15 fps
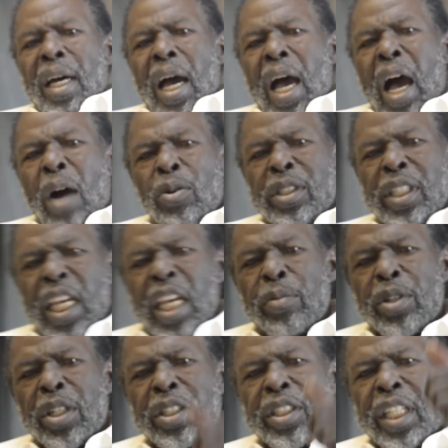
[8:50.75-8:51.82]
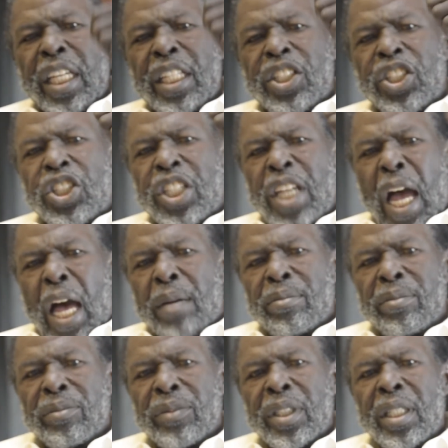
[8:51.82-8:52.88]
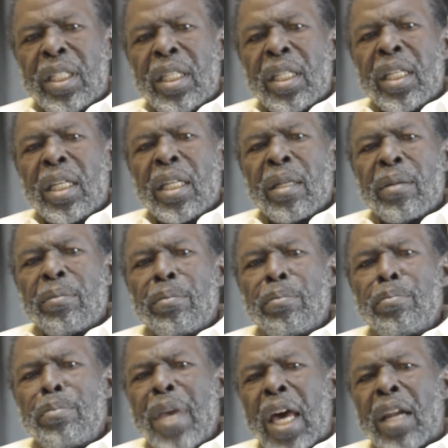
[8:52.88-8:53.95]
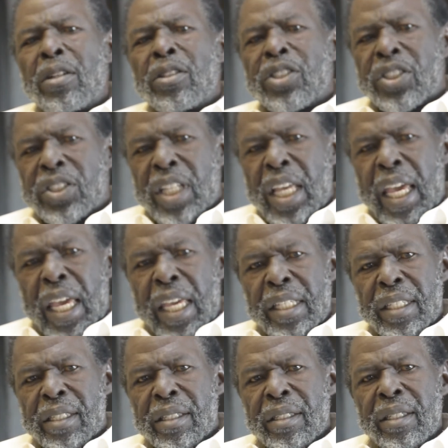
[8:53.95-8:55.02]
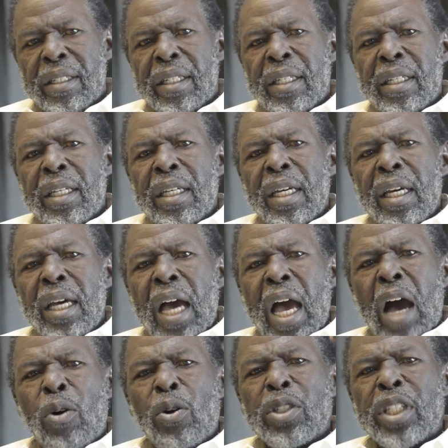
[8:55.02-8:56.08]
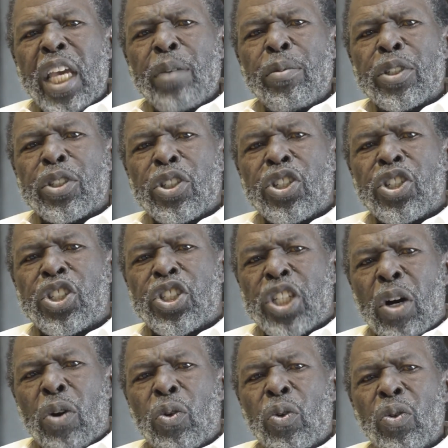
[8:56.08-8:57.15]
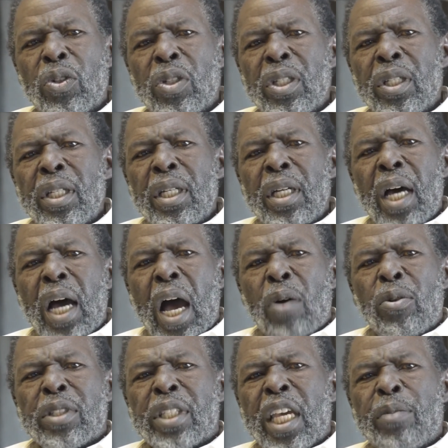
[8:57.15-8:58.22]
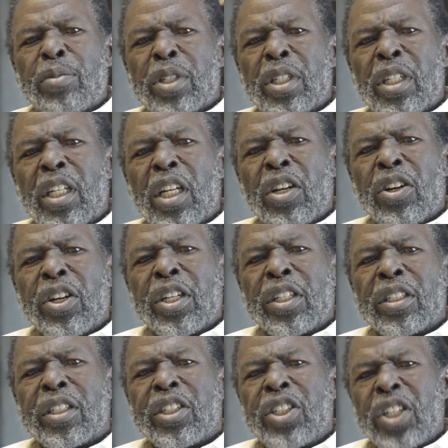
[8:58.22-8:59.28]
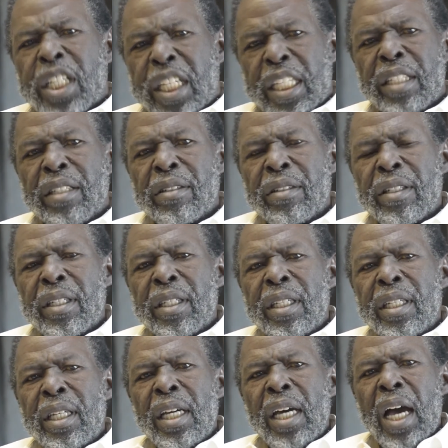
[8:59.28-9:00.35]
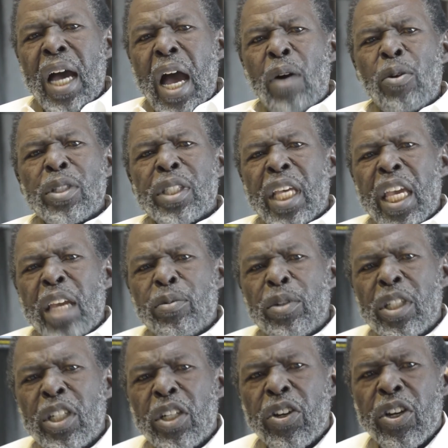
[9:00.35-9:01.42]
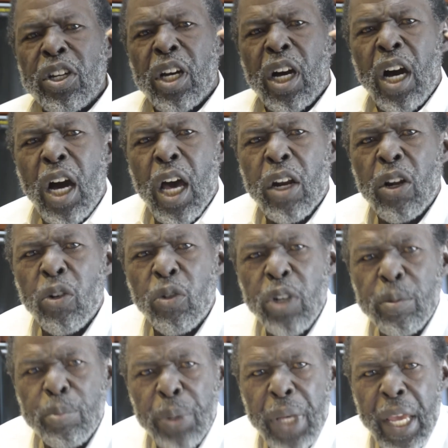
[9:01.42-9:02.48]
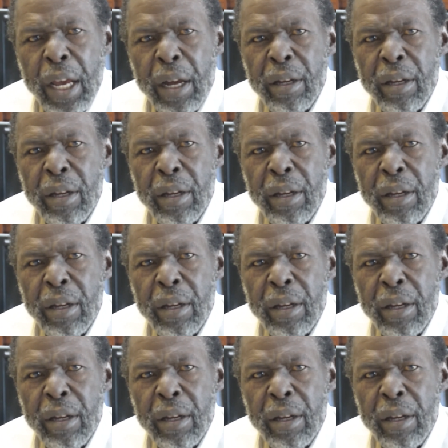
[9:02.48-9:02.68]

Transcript: I was able to take shop, metal science. I was able to sew. I was able to learn cooking. I was able to learn auto repair.